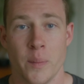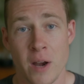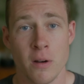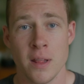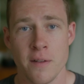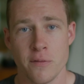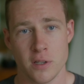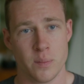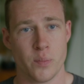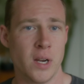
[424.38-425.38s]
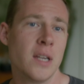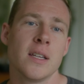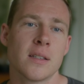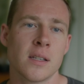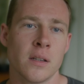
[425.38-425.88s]
The battery life was pretty
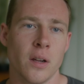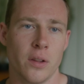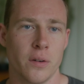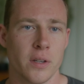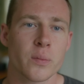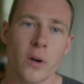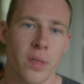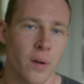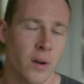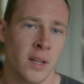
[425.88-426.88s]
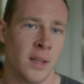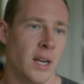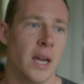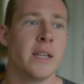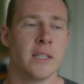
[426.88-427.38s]
decent, although it's worth noting
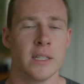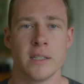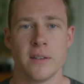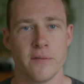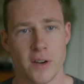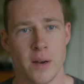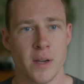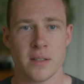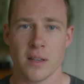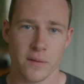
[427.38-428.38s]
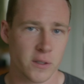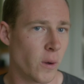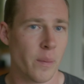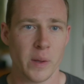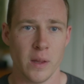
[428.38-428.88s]
that I did find myself
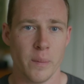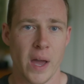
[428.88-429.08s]
swapping the